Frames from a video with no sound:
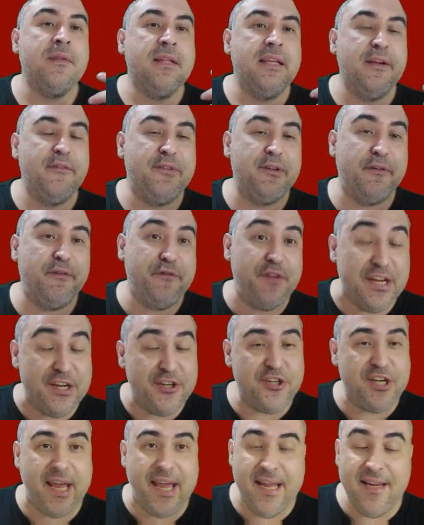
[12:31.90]
if the
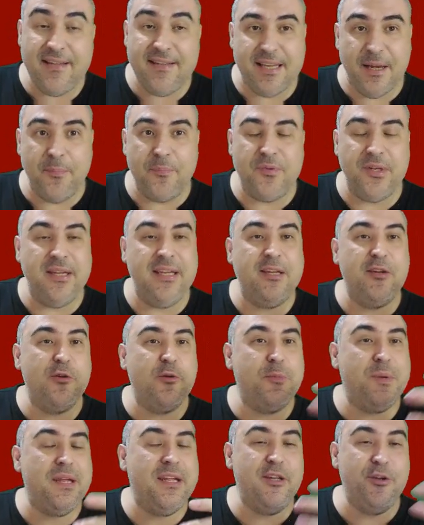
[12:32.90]
fish ate something, it
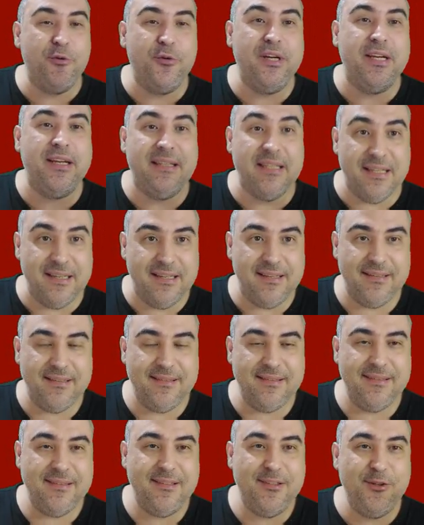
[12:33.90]
would be yuri ne.
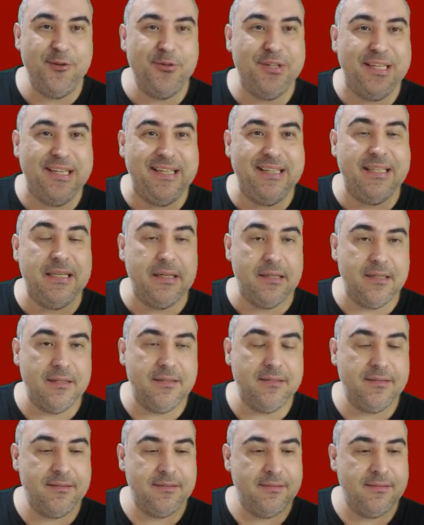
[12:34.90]
Yuri ne.